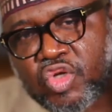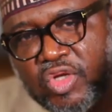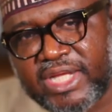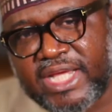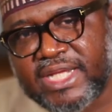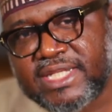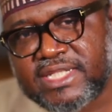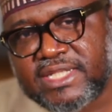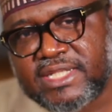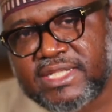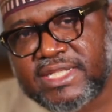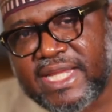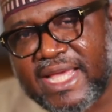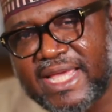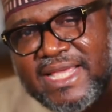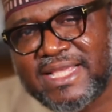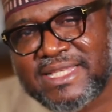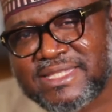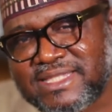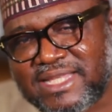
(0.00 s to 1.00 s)
donate,
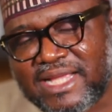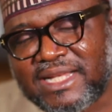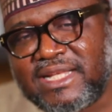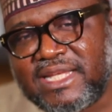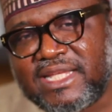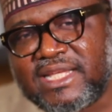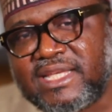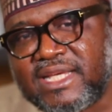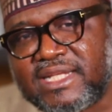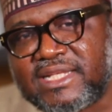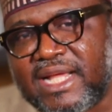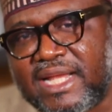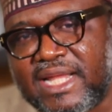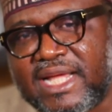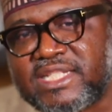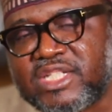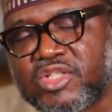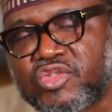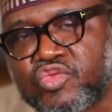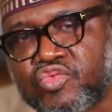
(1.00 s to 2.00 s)
they instantly get
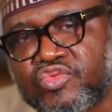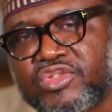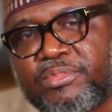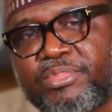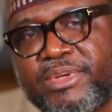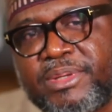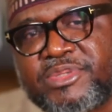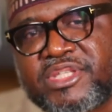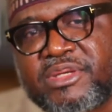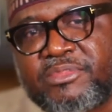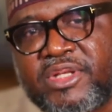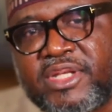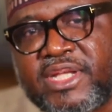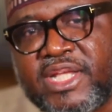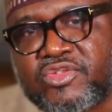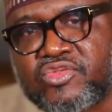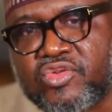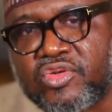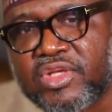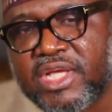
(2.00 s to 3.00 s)
alerted through the PaySabil
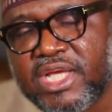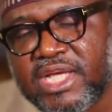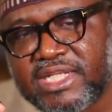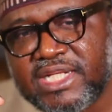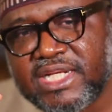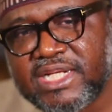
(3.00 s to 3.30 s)
network.